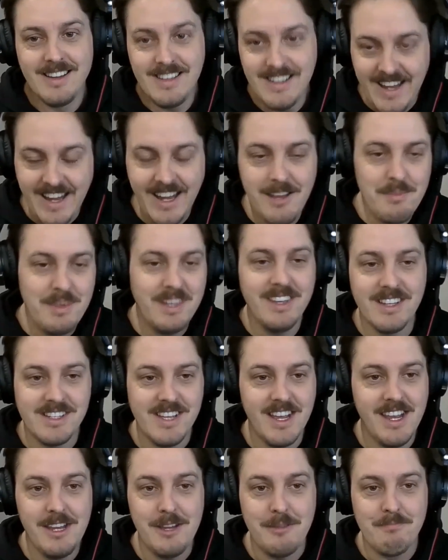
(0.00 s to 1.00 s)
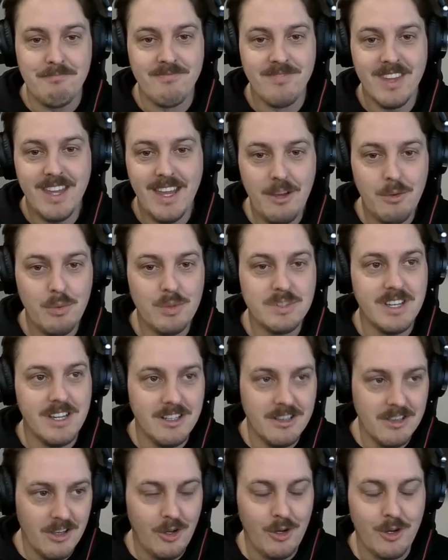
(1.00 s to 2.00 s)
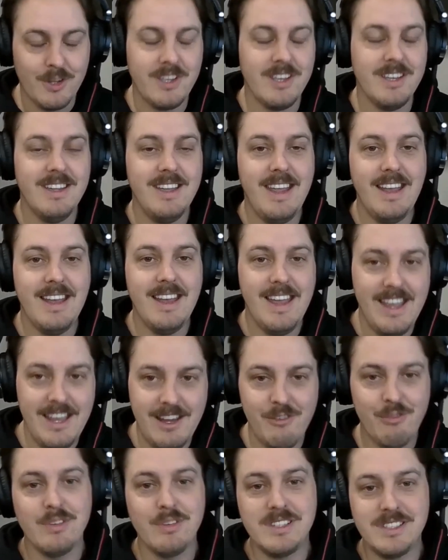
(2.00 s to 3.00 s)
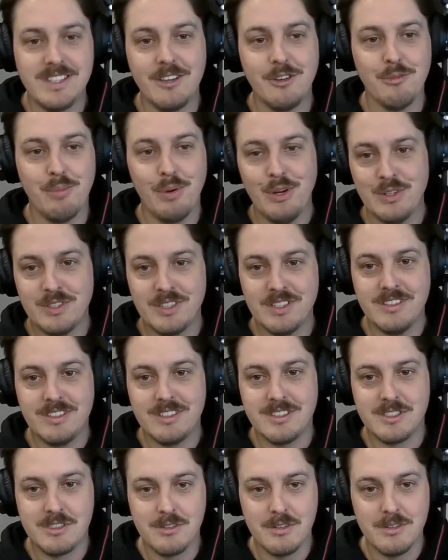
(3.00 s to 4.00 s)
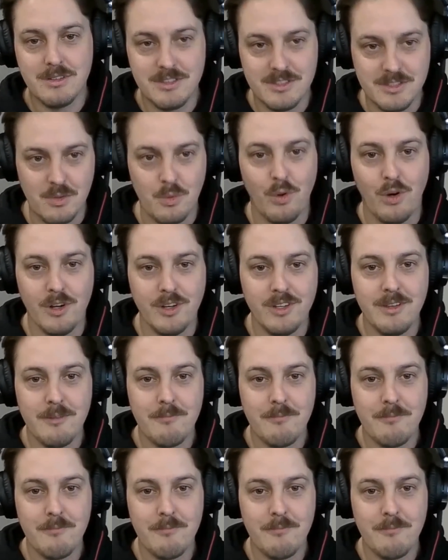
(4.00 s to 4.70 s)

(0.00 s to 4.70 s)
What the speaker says: Get him in the team. He was a lock in every single person's squad,